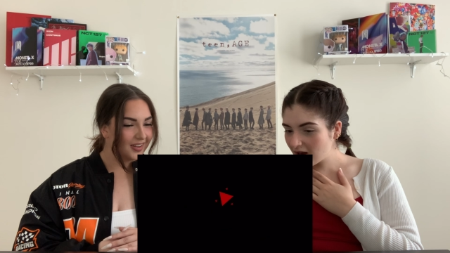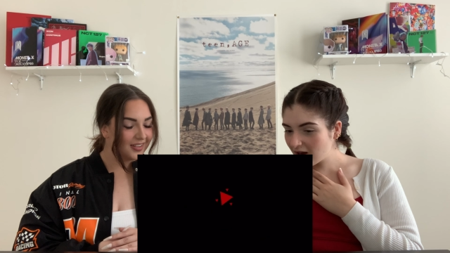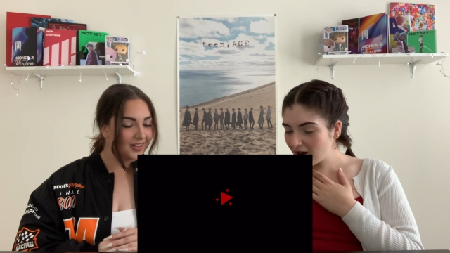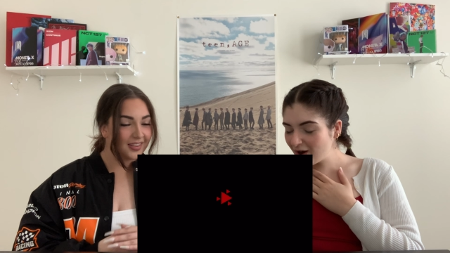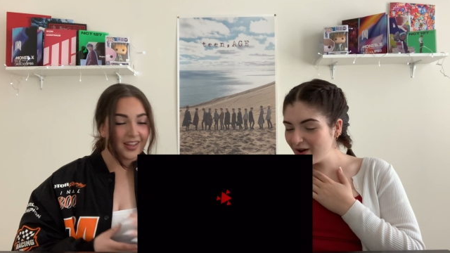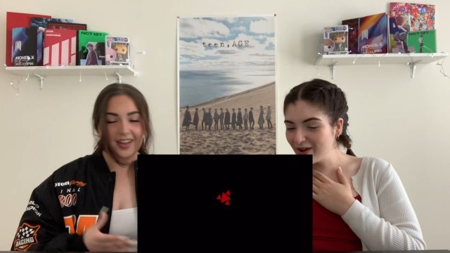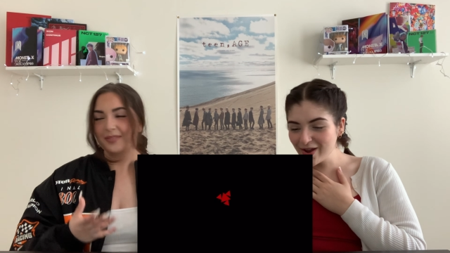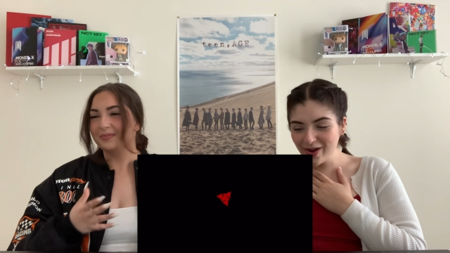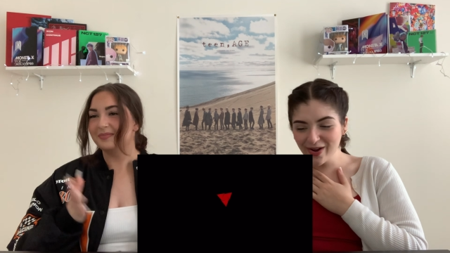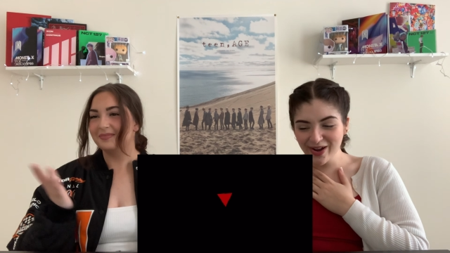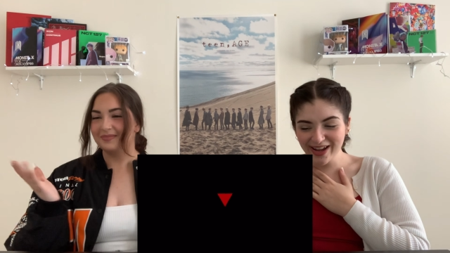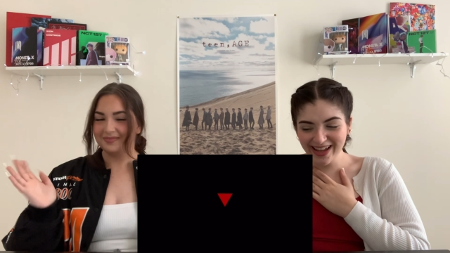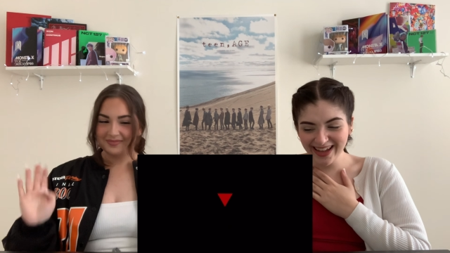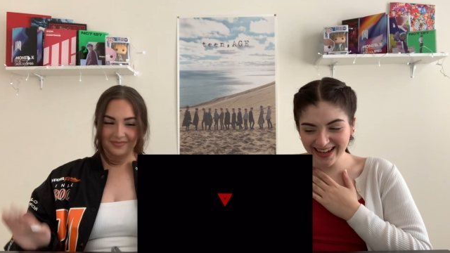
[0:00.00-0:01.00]
Speaker 1: That...
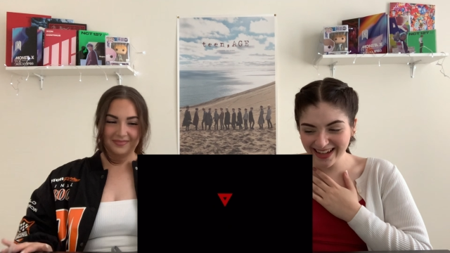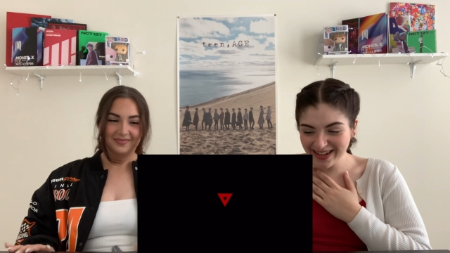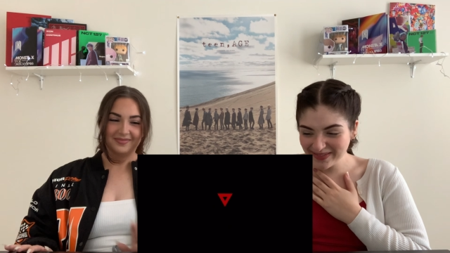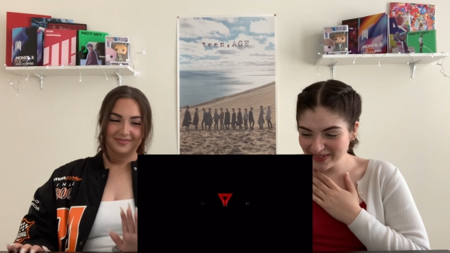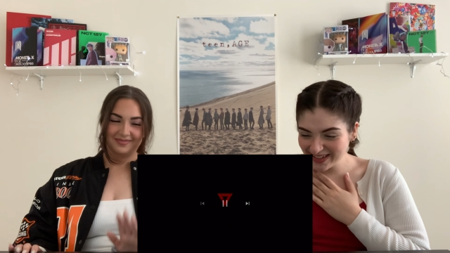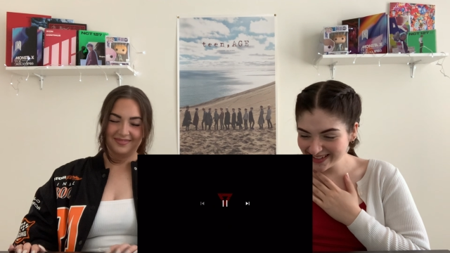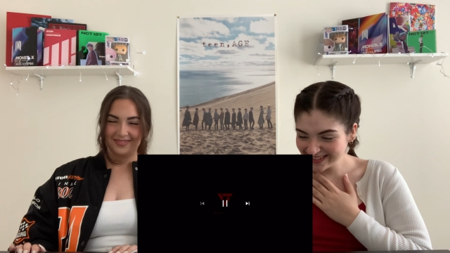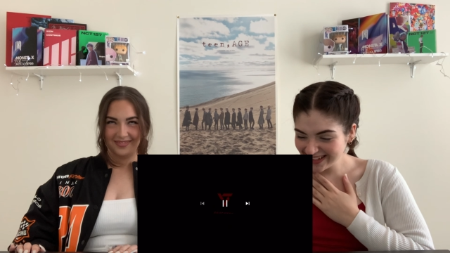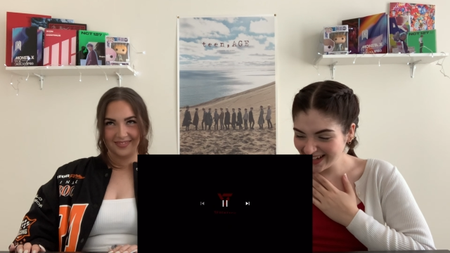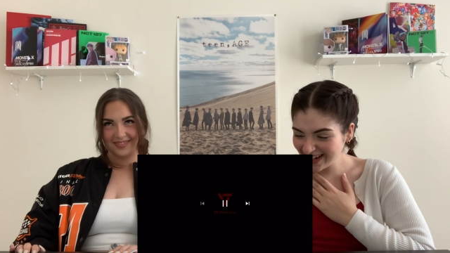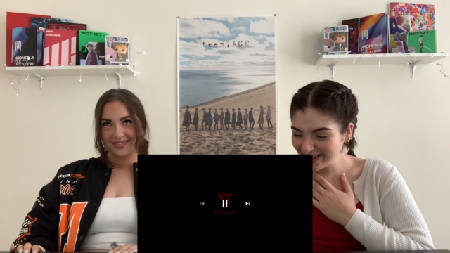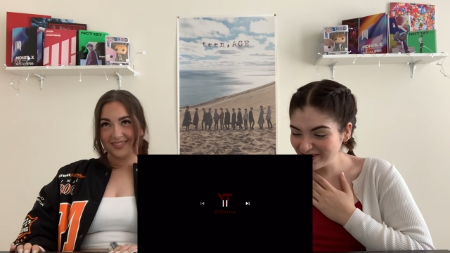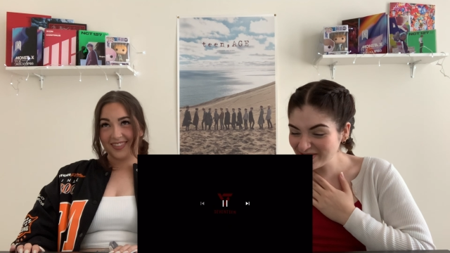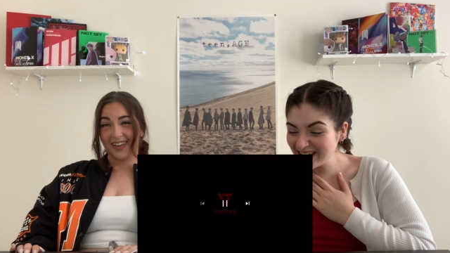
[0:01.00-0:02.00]
Are
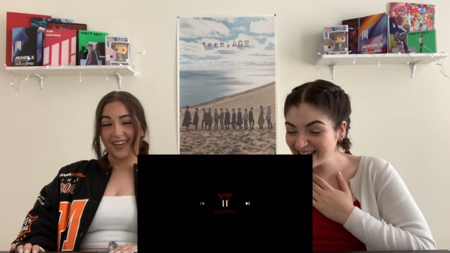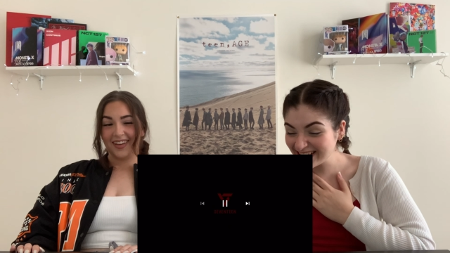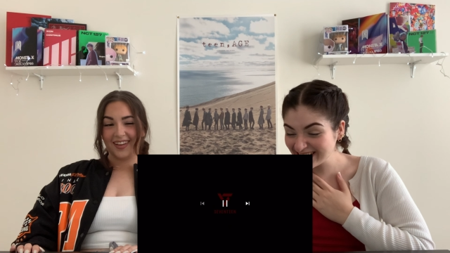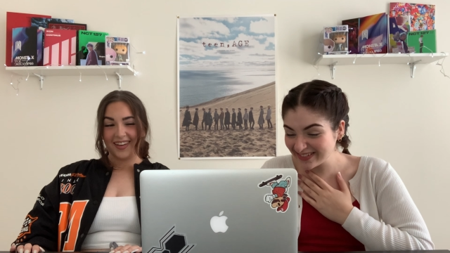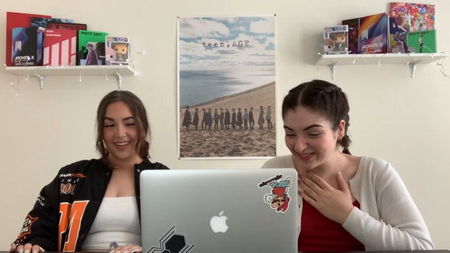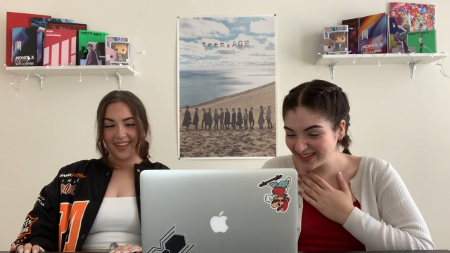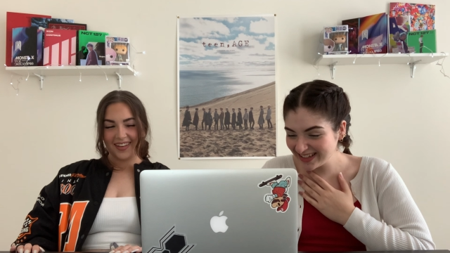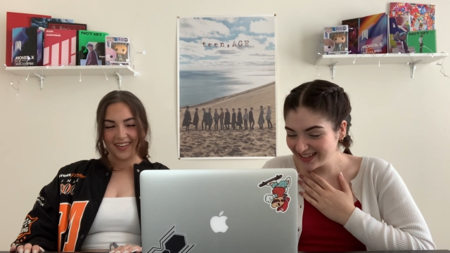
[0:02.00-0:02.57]
you kidding me?